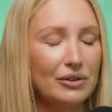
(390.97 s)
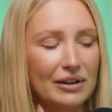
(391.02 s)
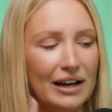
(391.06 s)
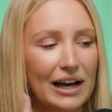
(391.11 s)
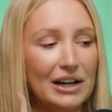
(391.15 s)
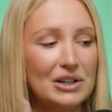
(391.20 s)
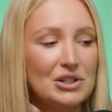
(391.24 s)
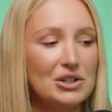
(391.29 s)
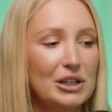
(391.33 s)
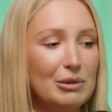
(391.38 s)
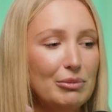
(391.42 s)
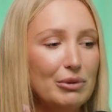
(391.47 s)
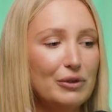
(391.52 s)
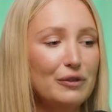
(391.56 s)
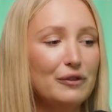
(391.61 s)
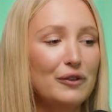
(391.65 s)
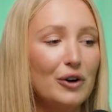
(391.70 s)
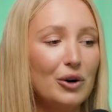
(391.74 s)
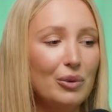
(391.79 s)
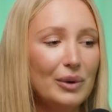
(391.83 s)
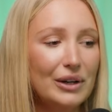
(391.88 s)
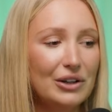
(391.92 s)
Actually,
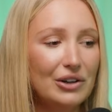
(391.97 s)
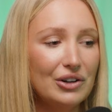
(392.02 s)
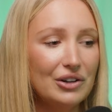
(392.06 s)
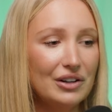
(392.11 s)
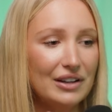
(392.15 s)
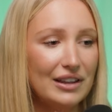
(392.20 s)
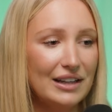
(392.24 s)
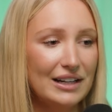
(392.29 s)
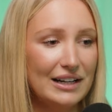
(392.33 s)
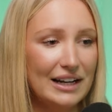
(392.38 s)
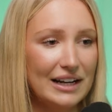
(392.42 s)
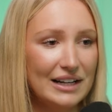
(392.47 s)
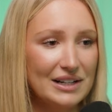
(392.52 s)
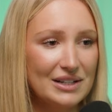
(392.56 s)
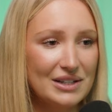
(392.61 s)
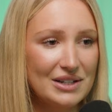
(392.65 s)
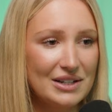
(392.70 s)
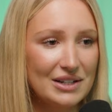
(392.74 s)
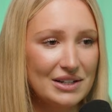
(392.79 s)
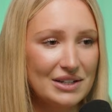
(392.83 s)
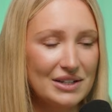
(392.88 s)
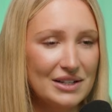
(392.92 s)
before we go to the
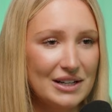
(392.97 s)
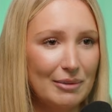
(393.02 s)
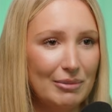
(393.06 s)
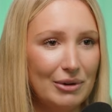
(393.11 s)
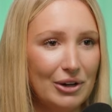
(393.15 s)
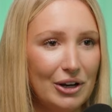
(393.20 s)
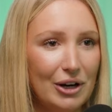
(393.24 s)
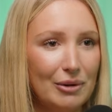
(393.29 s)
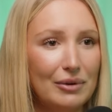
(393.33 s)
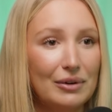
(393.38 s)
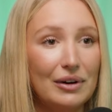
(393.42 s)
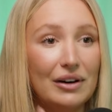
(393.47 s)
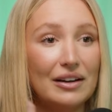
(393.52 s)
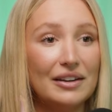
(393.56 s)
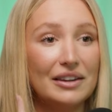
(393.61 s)
next suburb,